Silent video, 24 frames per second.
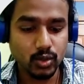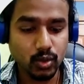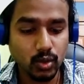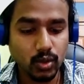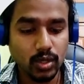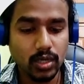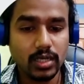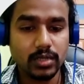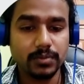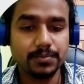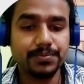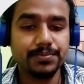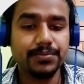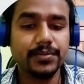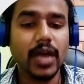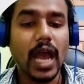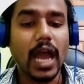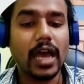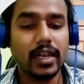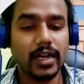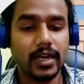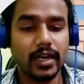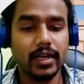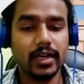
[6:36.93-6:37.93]
a
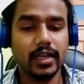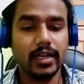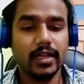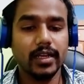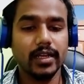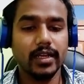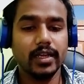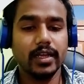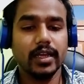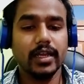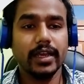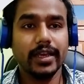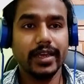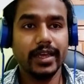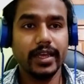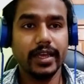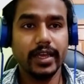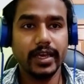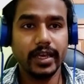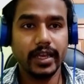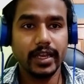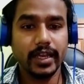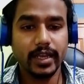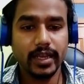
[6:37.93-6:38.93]
alert
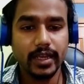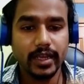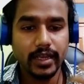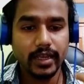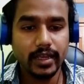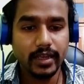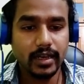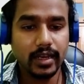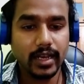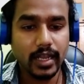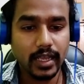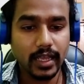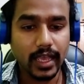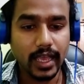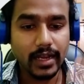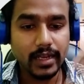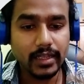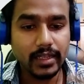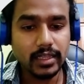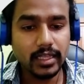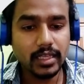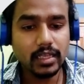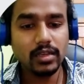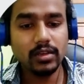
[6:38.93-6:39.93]
here, like
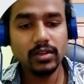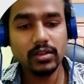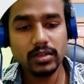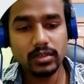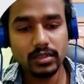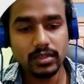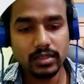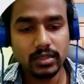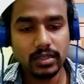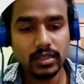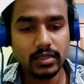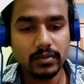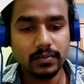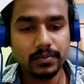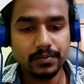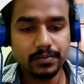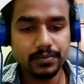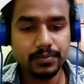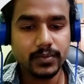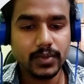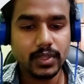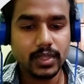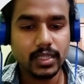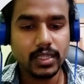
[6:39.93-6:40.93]
anything,
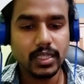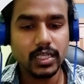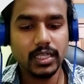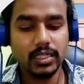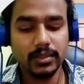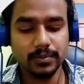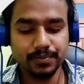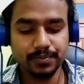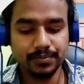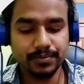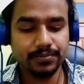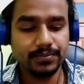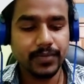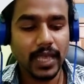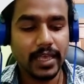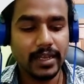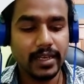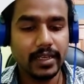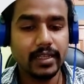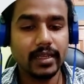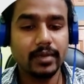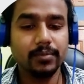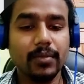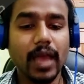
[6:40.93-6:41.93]

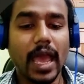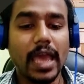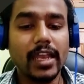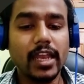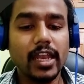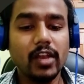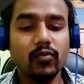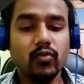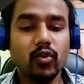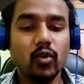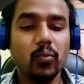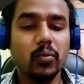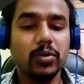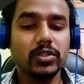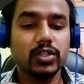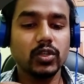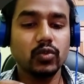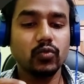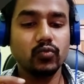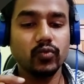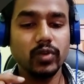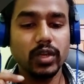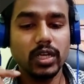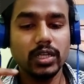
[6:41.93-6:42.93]
any
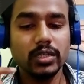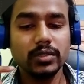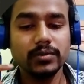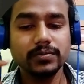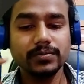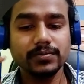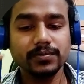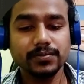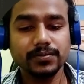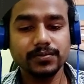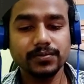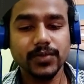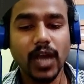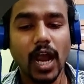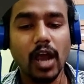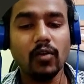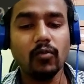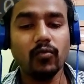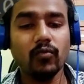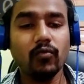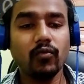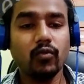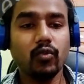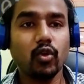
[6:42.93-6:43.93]
information will
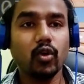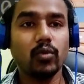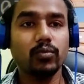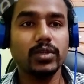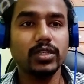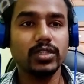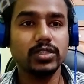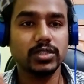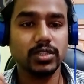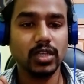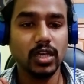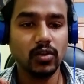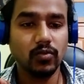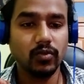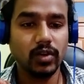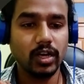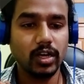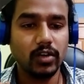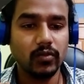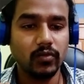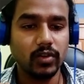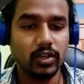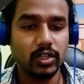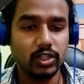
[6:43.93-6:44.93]
come from the server,
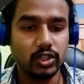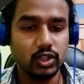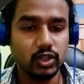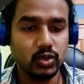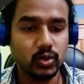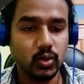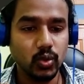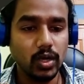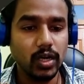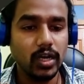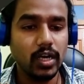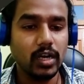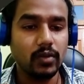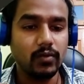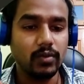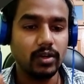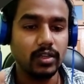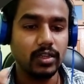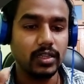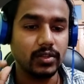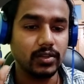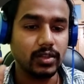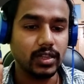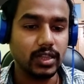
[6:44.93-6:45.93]
it will store
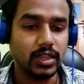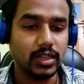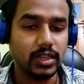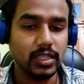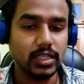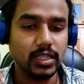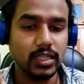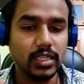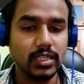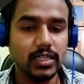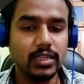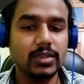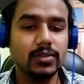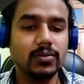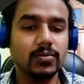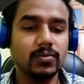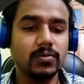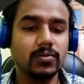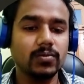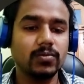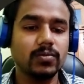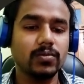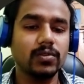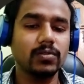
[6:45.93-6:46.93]
in
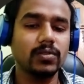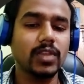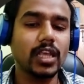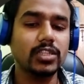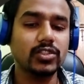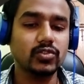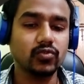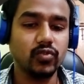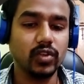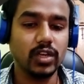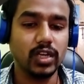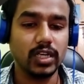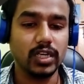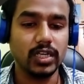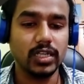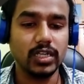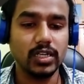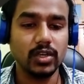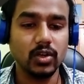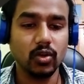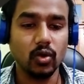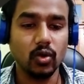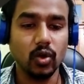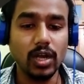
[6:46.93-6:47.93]
this field
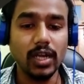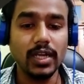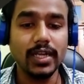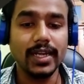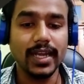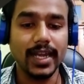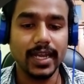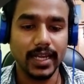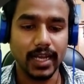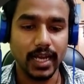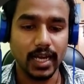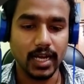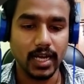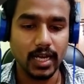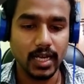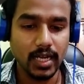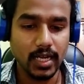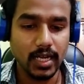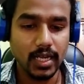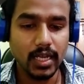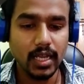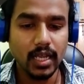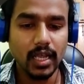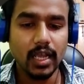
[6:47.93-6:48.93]
called data,
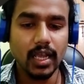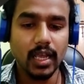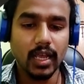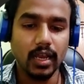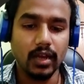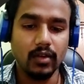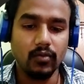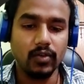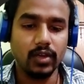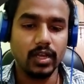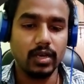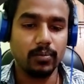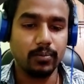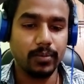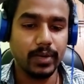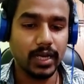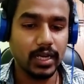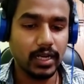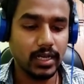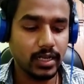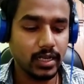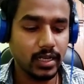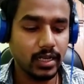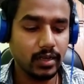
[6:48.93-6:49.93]
and we can
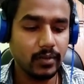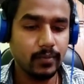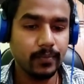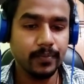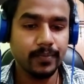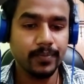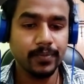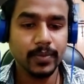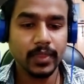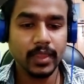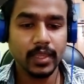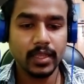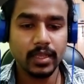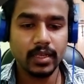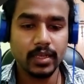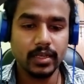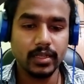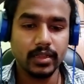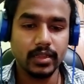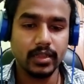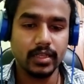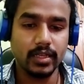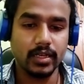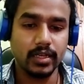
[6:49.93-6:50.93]
print it.
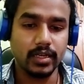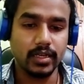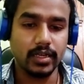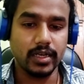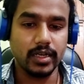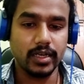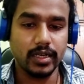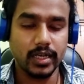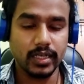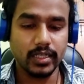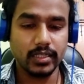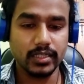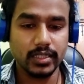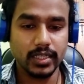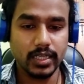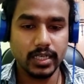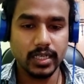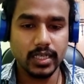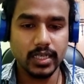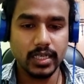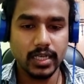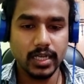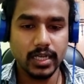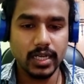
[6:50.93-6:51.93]
The data is
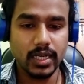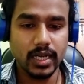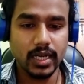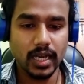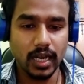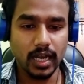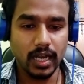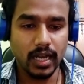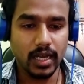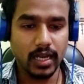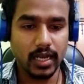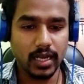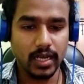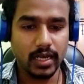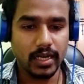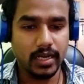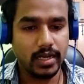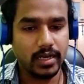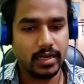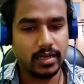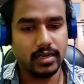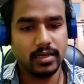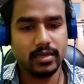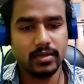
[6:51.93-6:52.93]
here
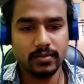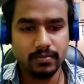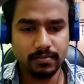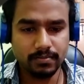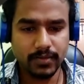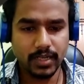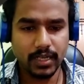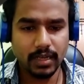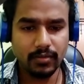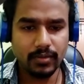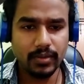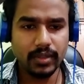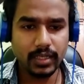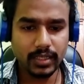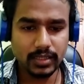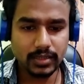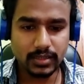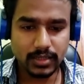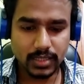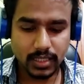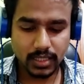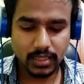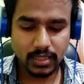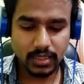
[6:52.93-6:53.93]
and everything is
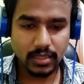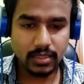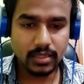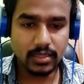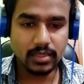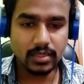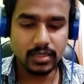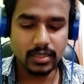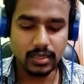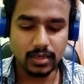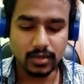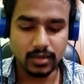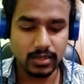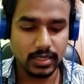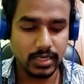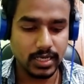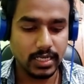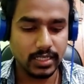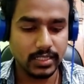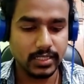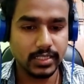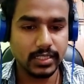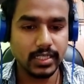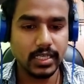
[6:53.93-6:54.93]
done. Now
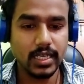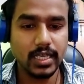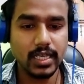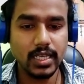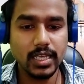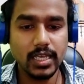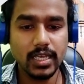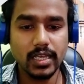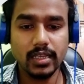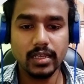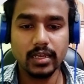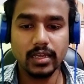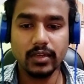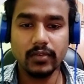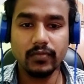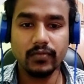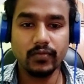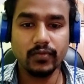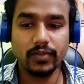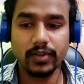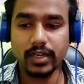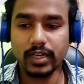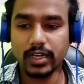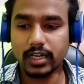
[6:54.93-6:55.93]
let's see if
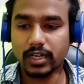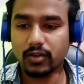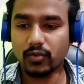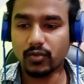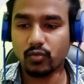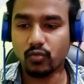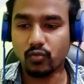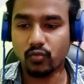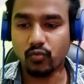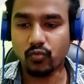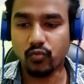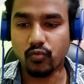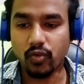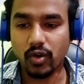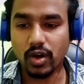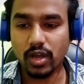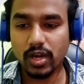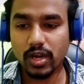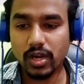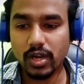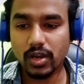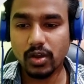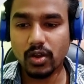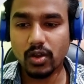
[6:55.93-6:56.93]
it
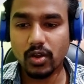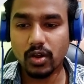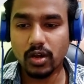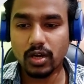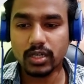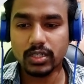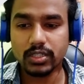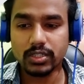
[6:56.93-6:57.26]
work or